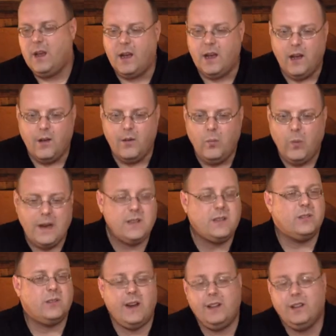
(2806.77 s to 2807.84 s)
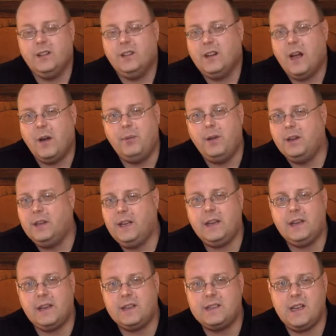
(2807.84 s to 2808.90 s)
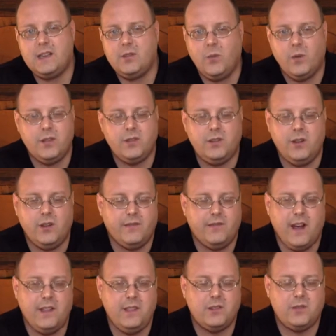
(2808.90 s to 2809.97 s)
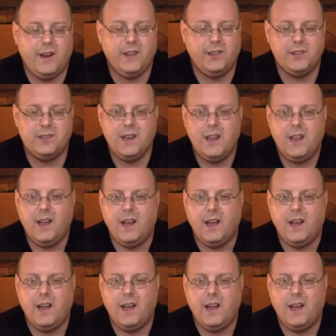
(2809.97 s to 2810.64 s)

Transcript: Uh, watch the trailer. I'll put a link, like I said, to where the, you can find the trailers.